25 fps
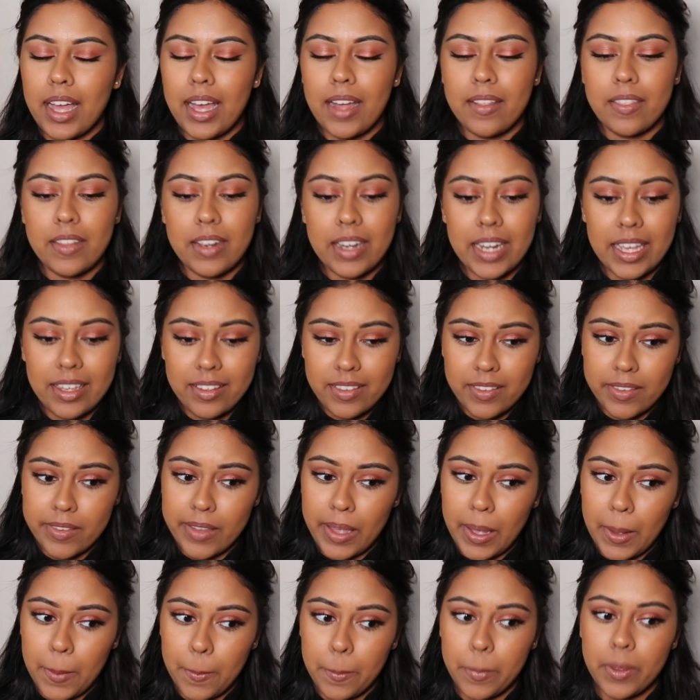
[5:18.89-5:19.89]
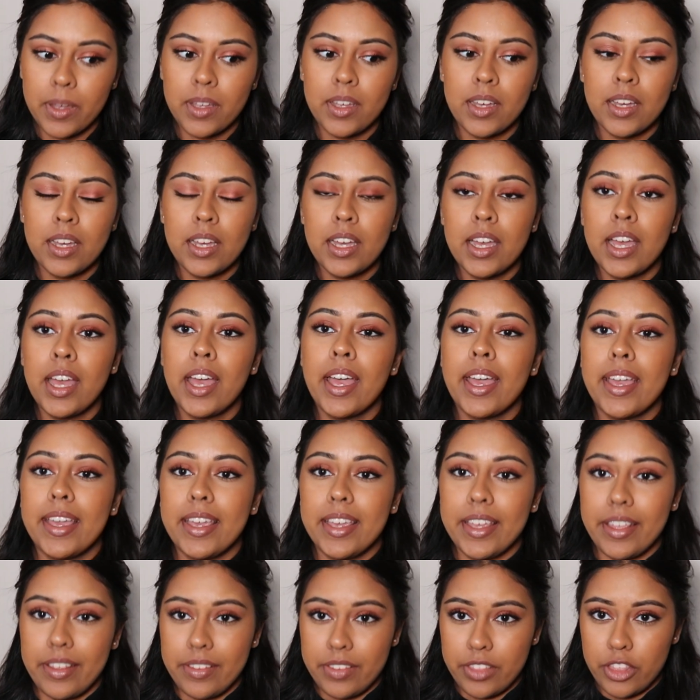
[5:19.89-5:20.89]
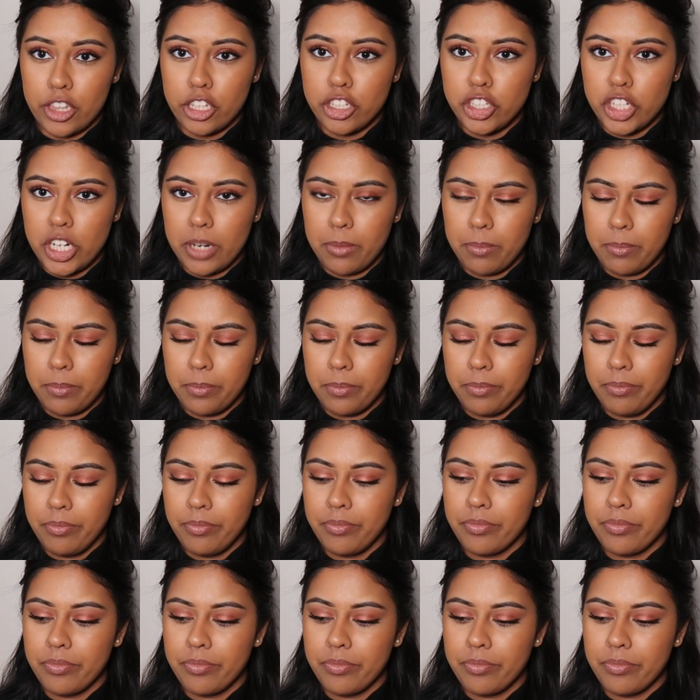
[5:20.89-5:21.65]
And the next step is the gym.